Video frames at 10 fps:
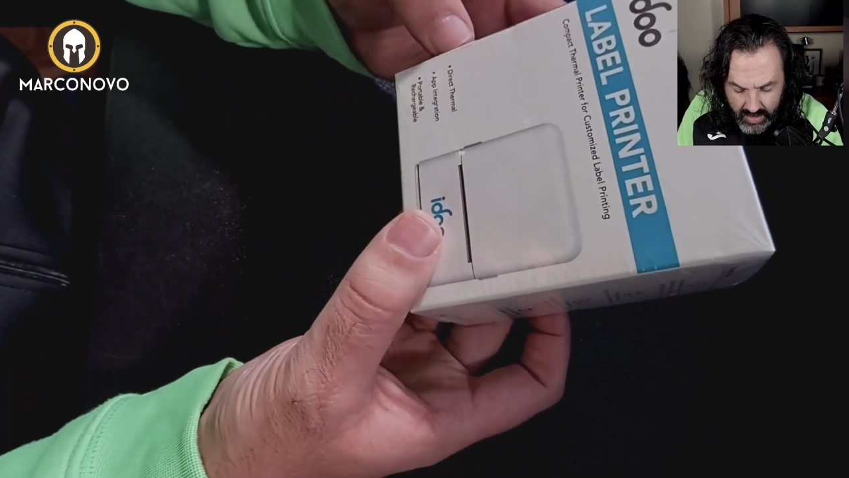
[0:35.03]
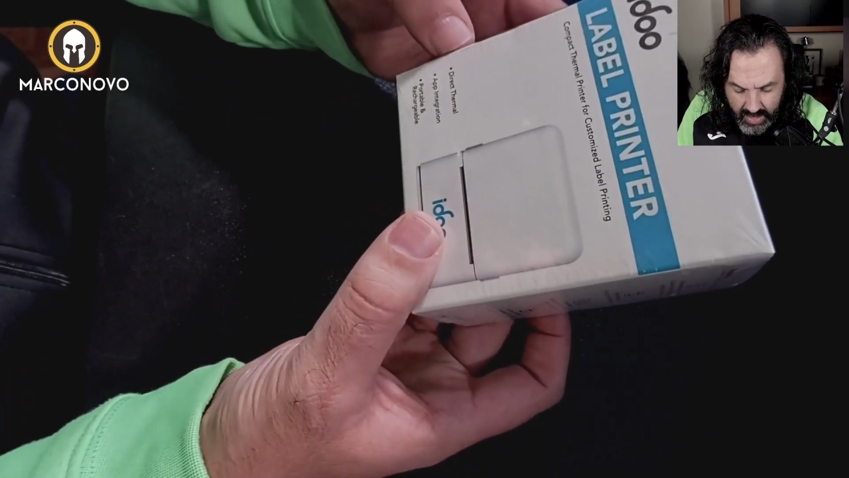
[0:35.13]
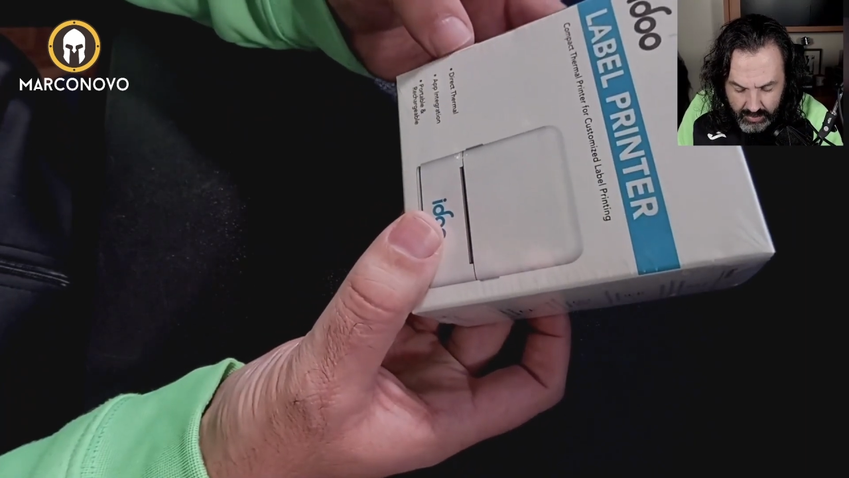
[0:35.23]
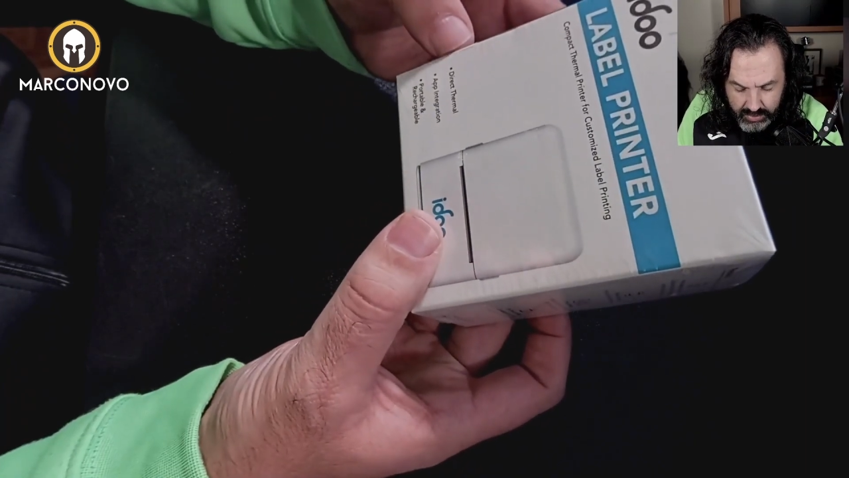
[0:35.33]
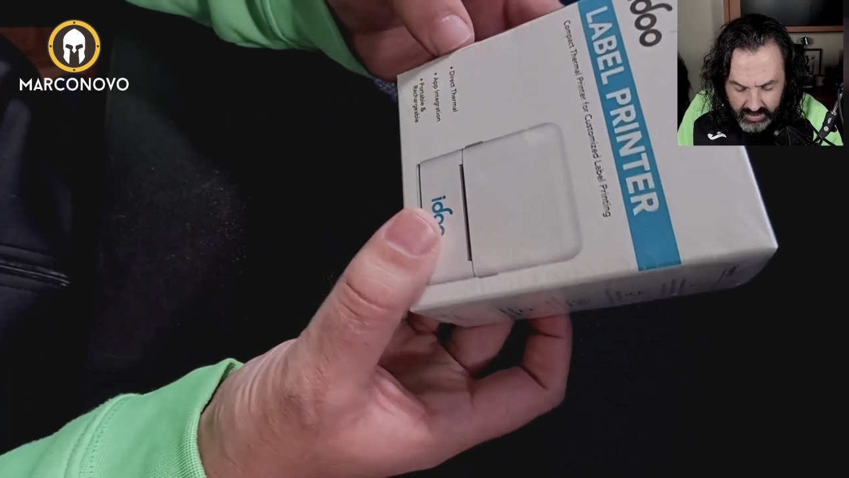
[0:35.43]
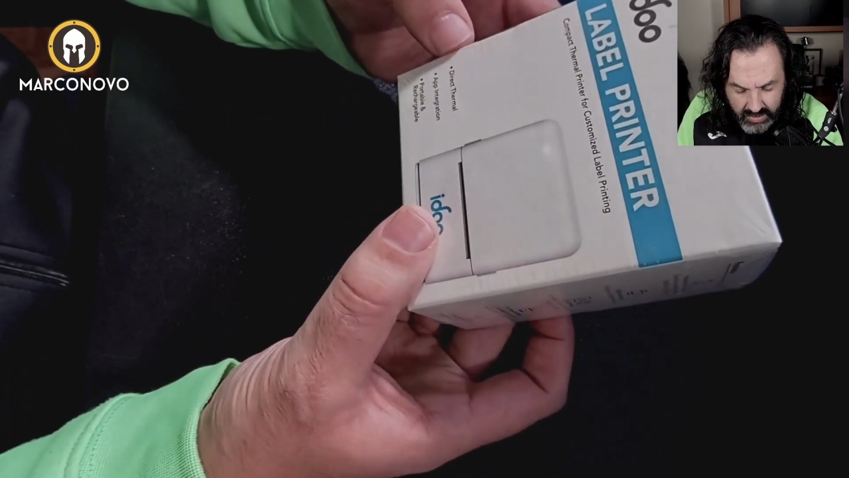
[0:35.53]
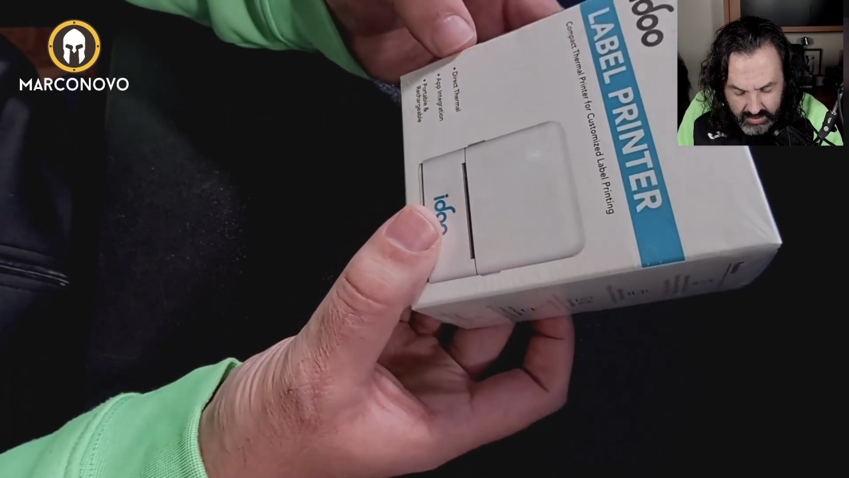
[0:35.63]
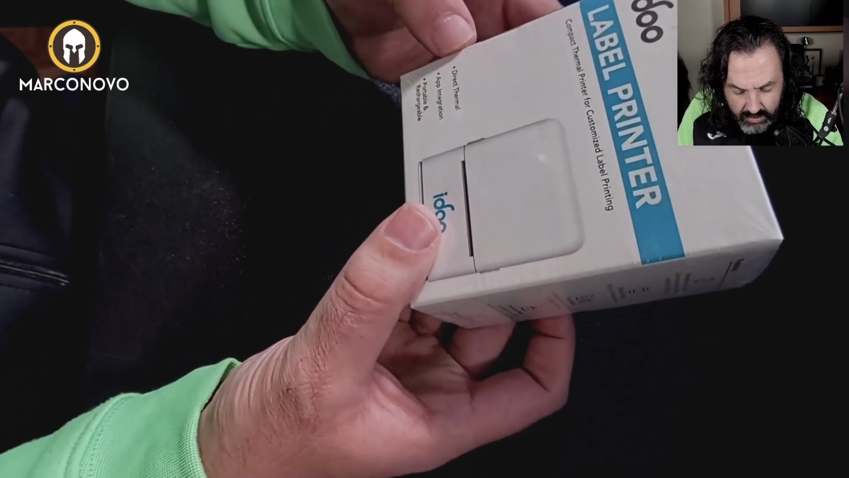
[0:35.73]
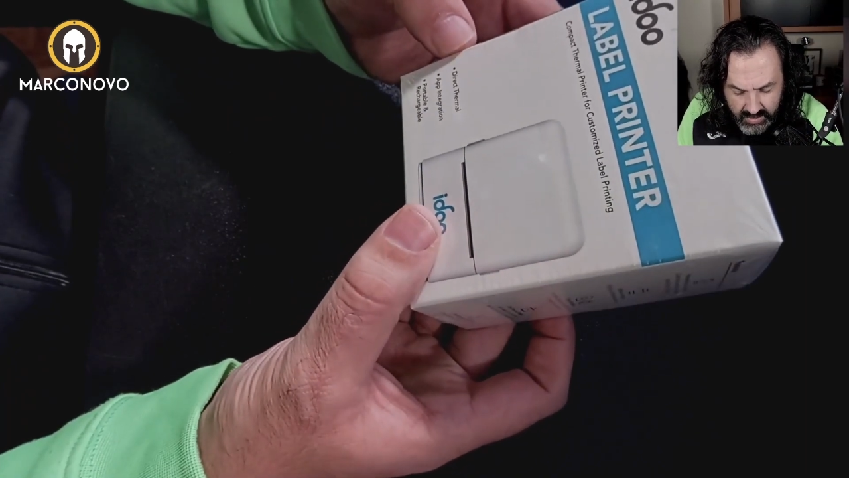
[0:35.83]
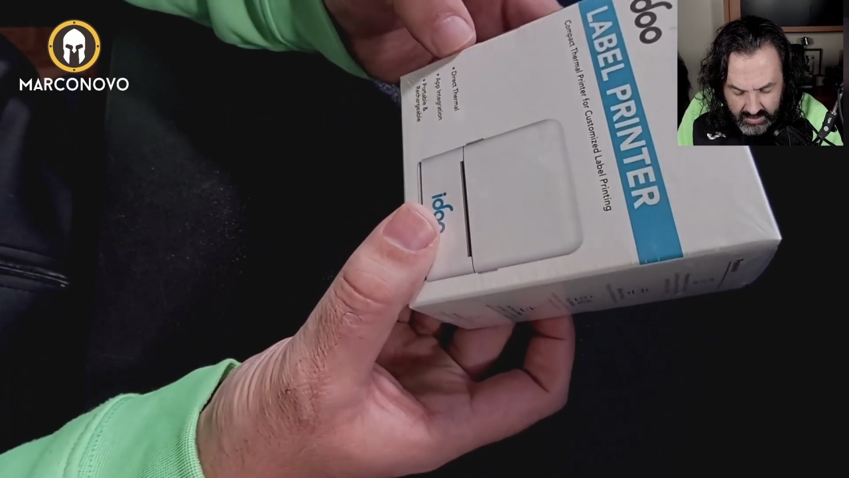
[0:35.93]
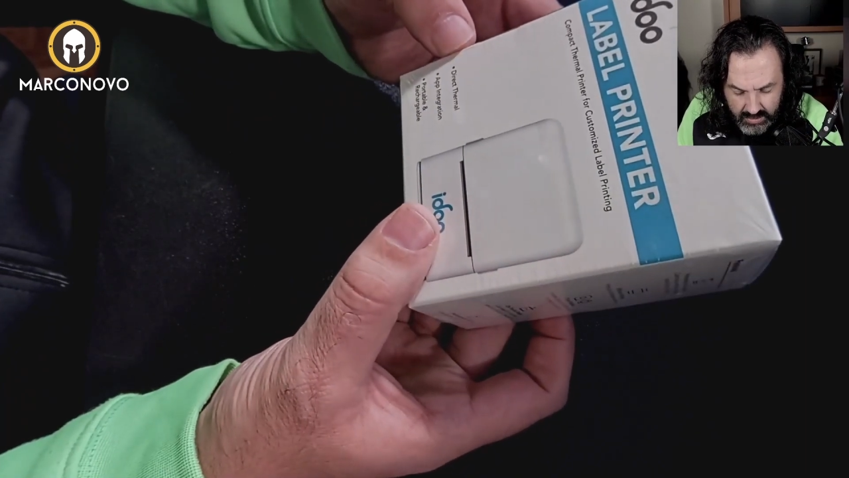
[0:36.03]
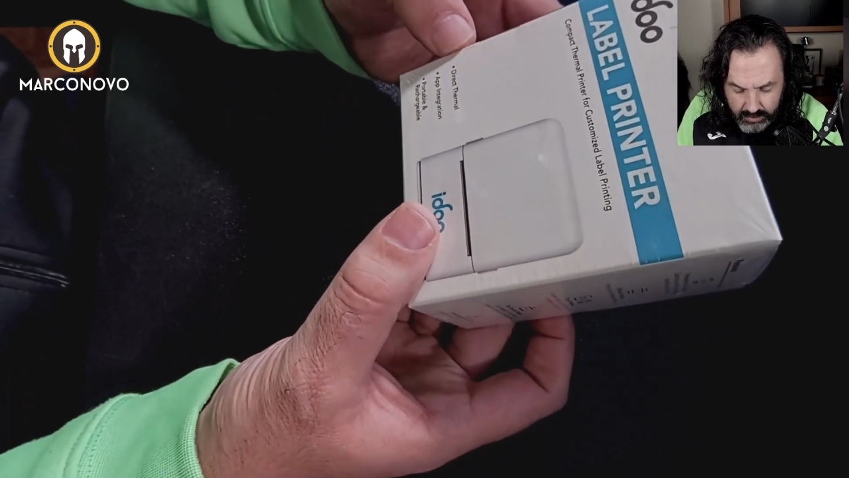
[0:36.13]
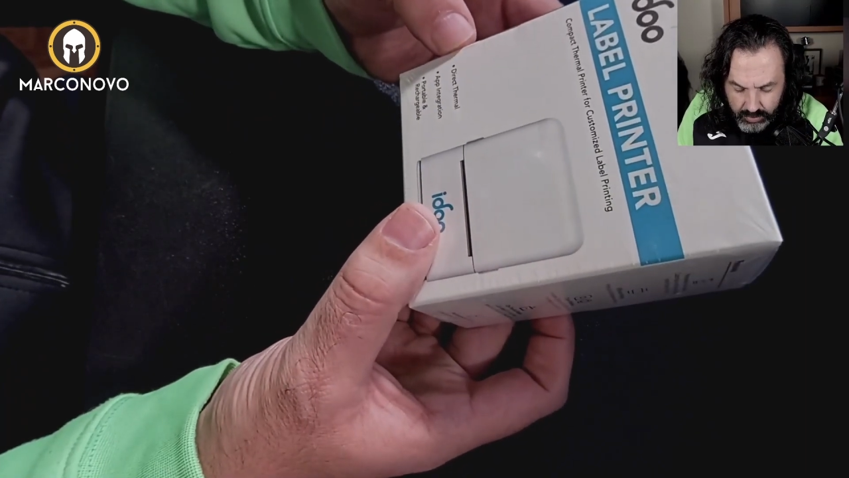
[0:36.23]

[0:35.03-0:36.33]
app integration,